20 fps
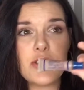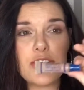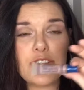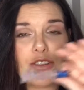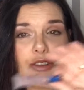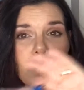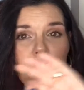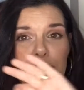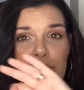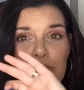
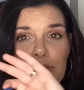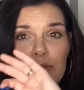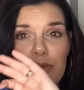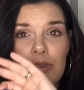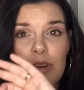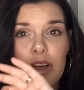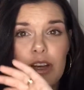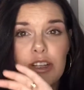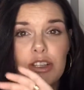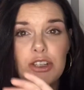
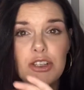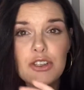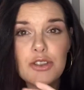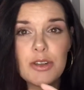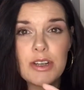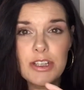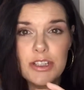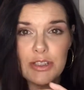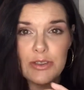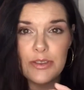do
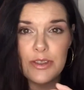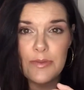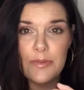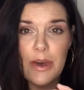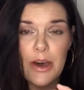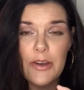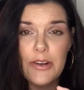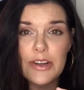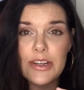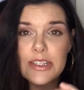translucent
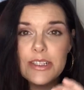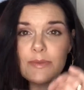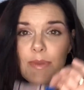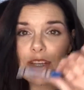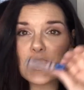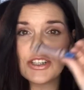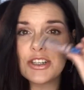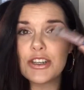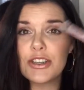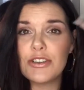powders,
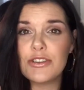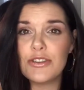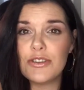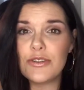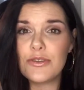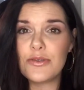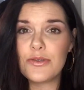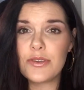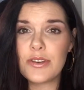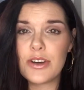make sure you
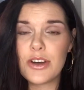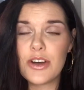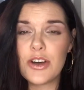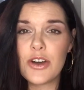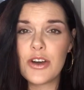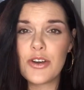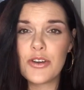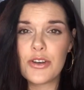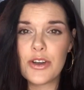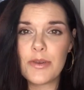do
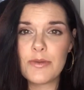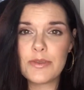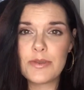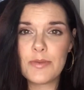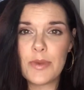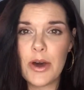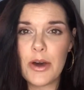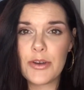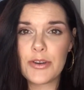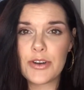cream to
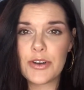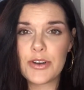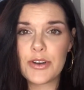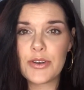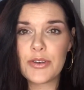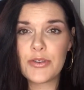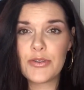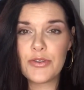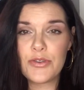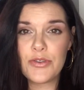powder
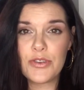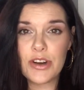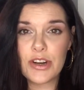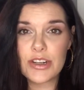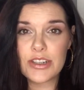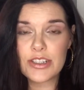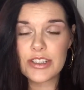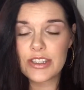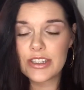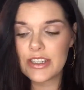
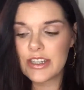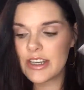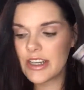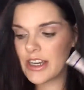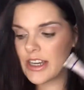first.